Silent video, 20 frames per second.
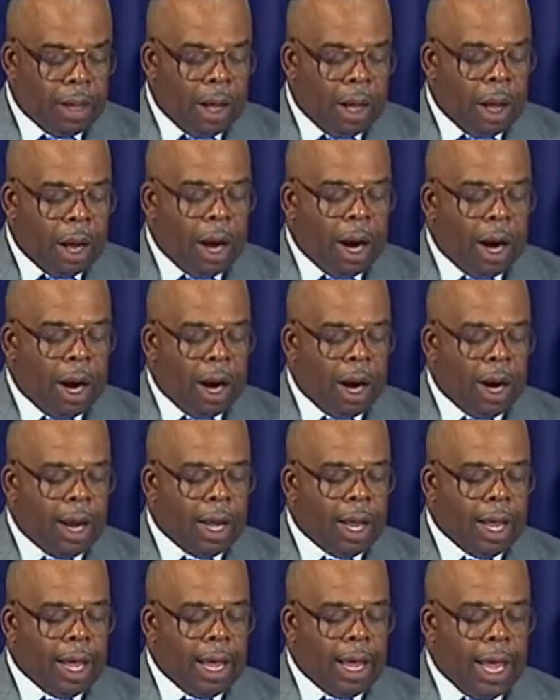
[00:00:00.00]
are
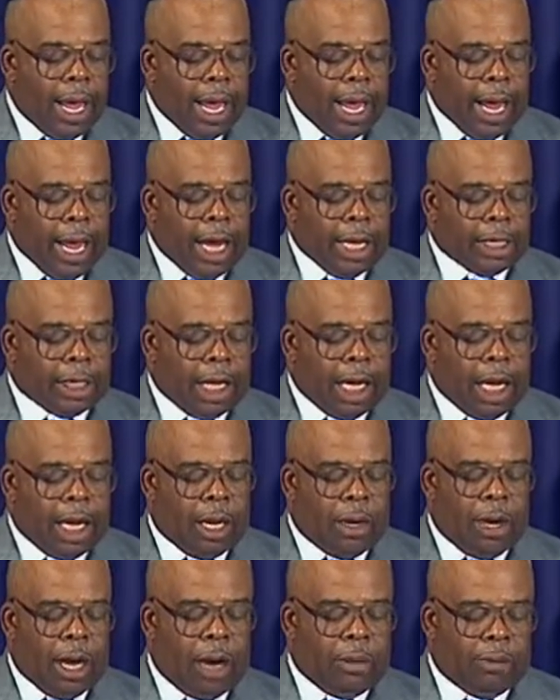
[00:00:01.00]
has in,
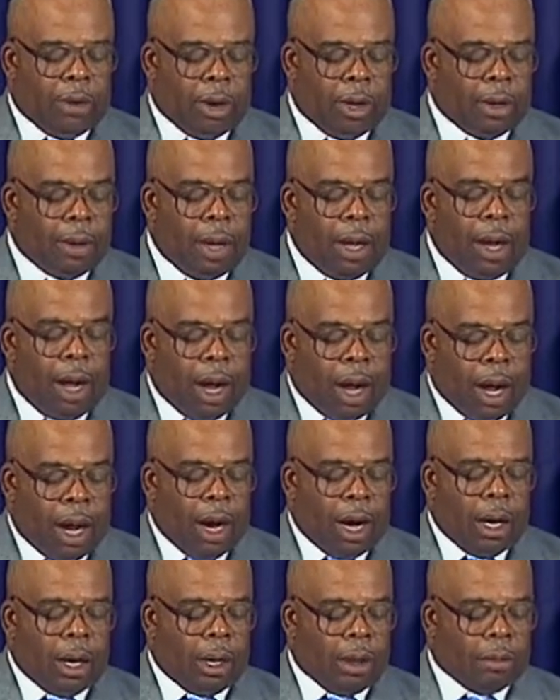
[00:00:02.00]
in
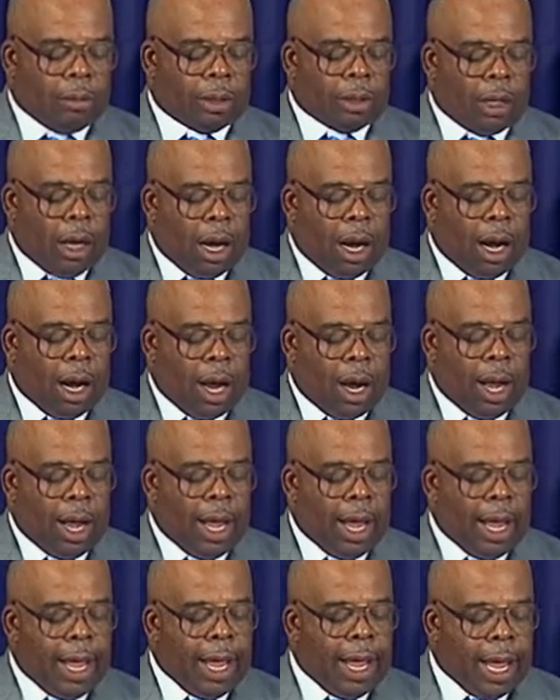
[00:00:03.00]
alms are
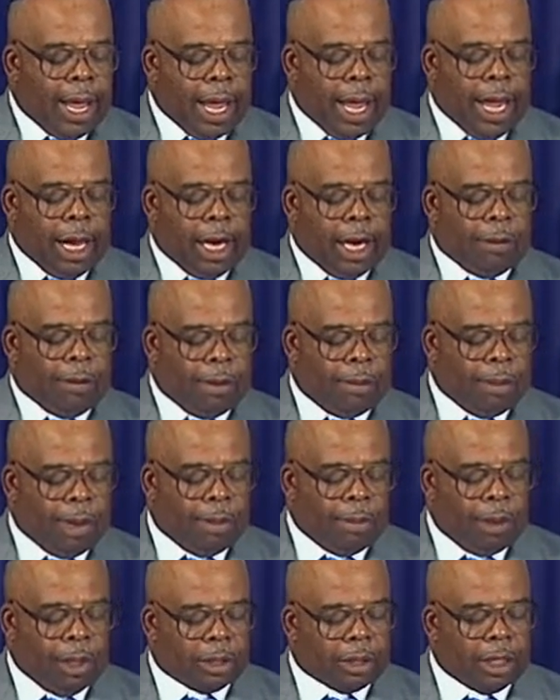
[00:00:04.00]
had in
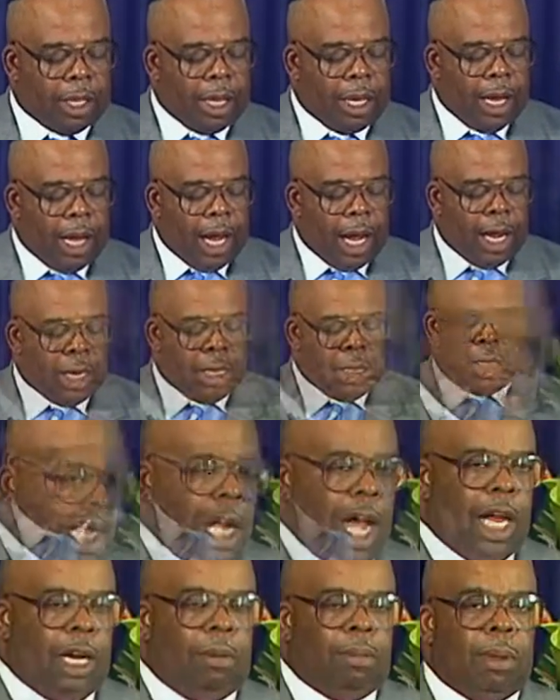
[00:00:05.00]
remembrance in the
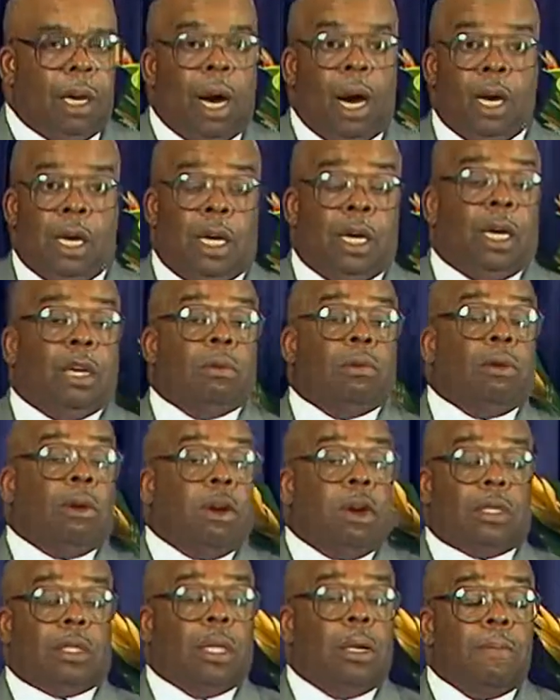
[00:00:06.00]
sight of God. In other
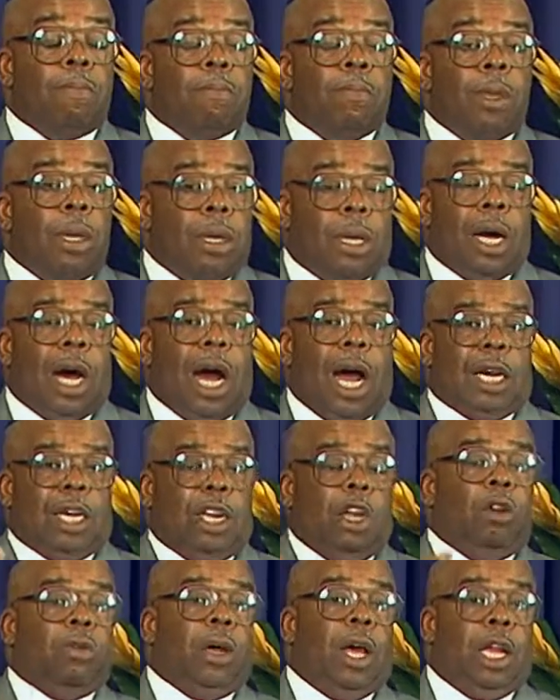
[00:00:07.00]
words, God
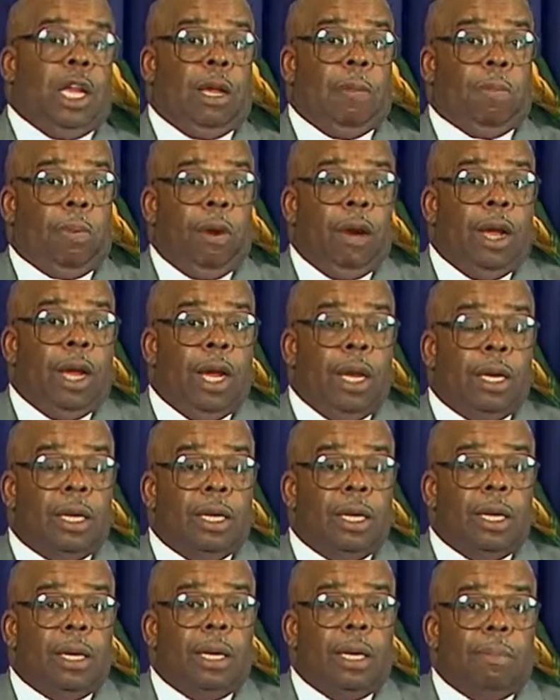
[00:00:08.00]
knew that he prayed.
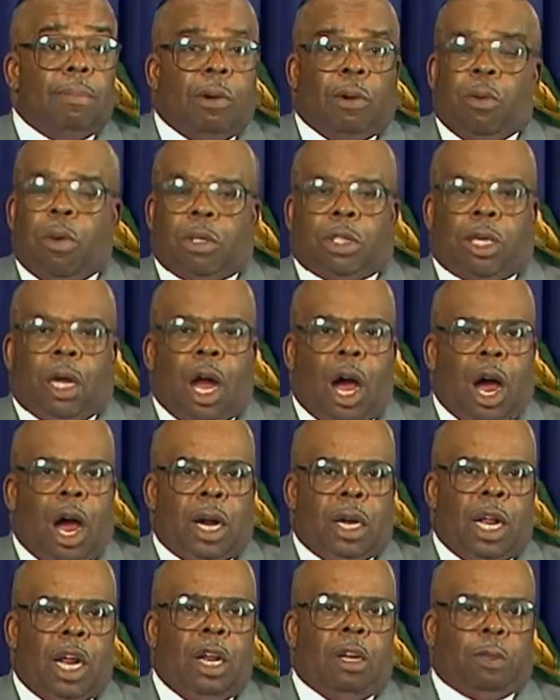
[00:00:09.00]
But was
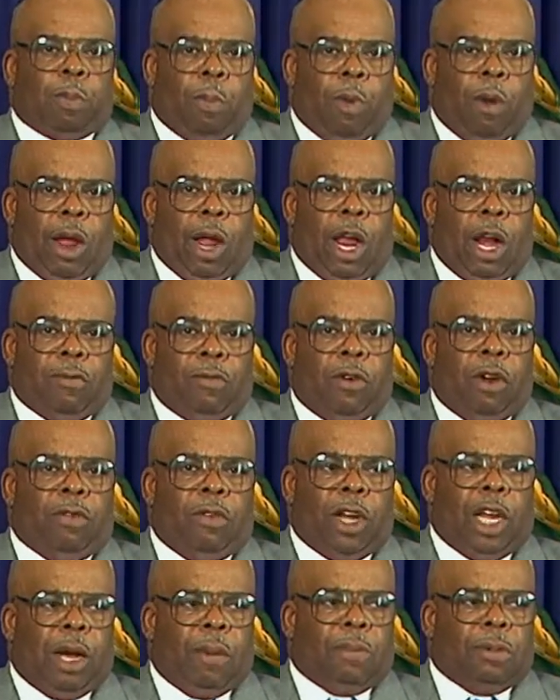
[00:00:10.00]
Cornelius praying for
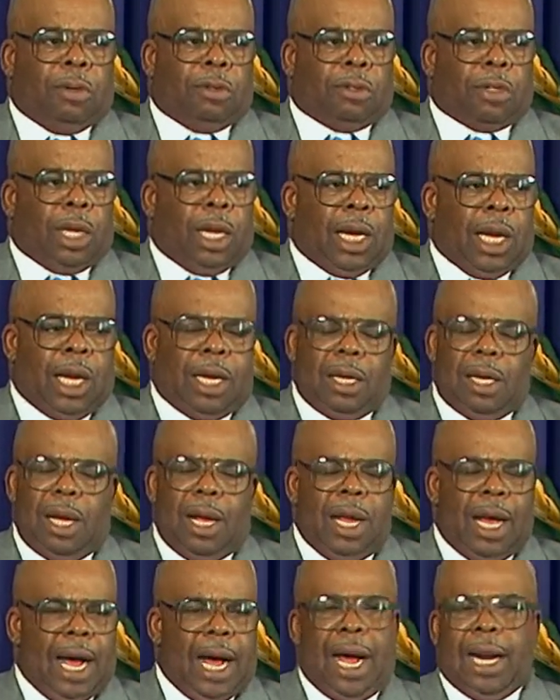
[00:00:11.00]
forgiveness of sin?
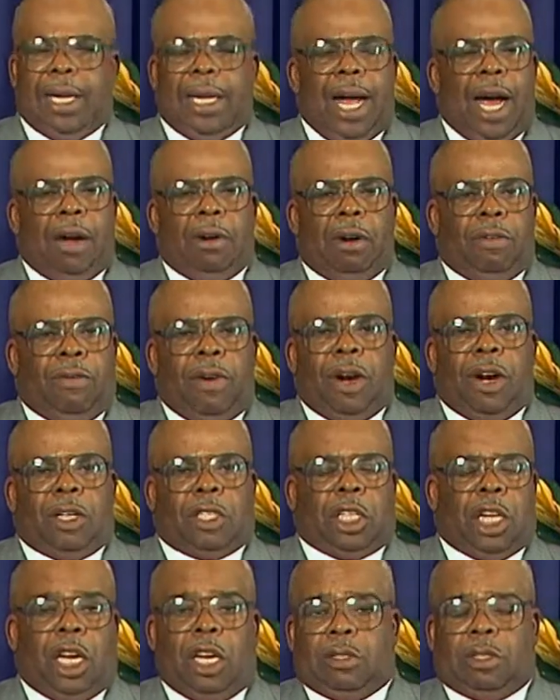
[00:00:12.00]
I doubt it very
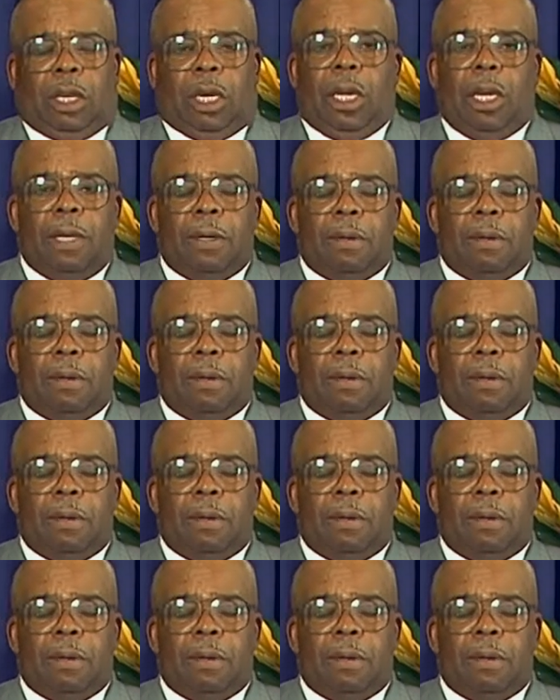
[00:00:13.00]
seriously.